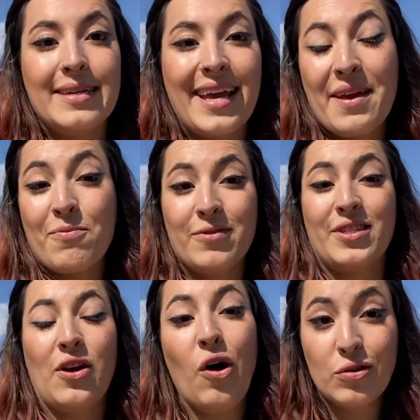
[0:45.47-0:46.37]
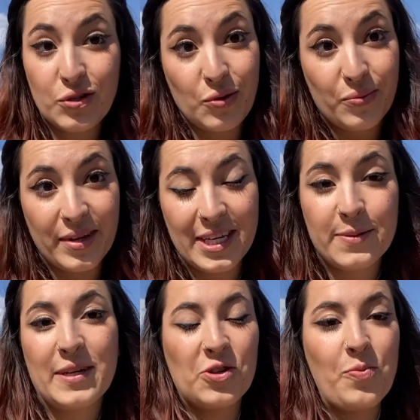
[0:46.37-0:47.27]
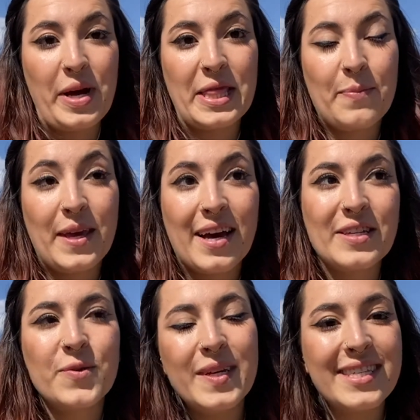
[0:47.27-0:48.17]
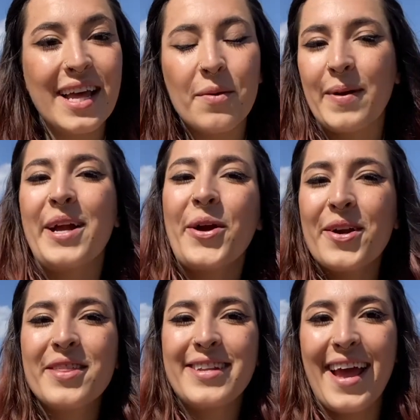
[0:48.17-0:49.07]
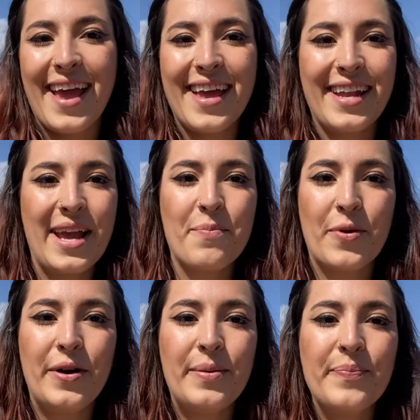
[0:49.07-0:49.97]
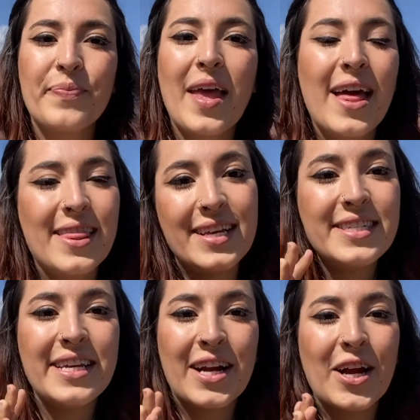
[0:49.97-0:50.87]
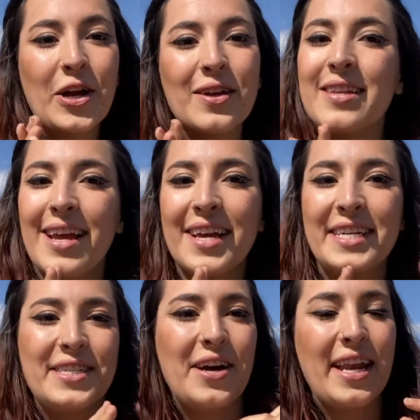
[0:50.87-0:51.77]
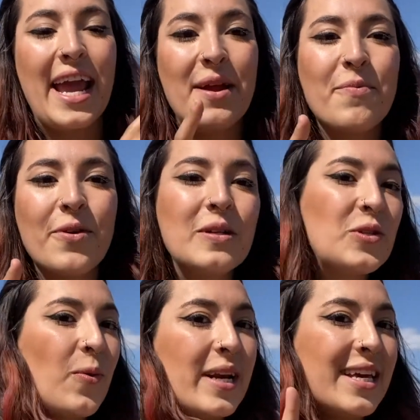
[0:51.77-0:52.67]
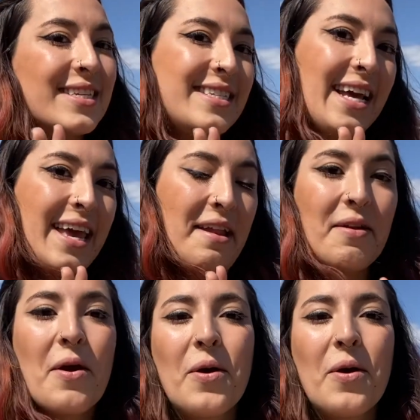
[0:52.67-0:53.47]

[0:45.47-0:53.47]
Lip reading: April is also a really special month because we celebrate Earth Day in April. This year, Earth Day is on April 22nd.